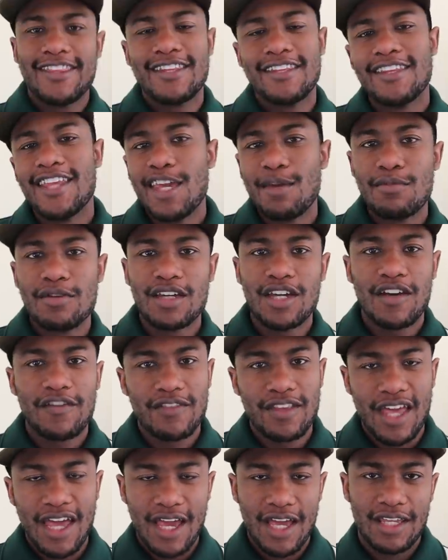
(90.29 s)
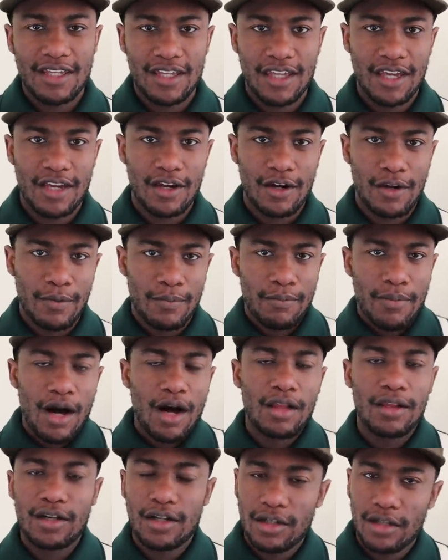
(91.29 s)
The naming of the headgear
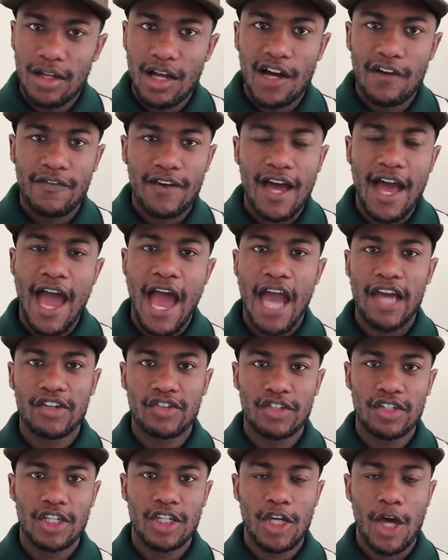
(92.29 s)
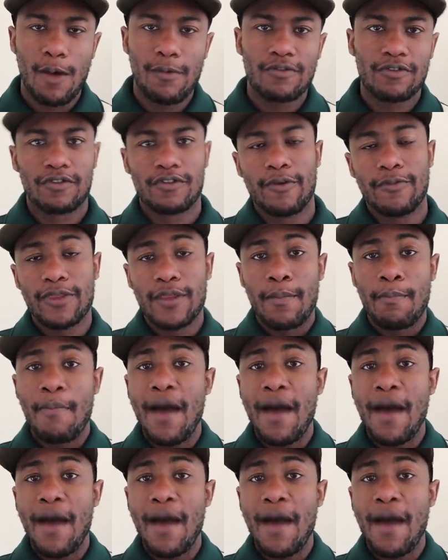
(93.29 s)
balaclava actually comes from the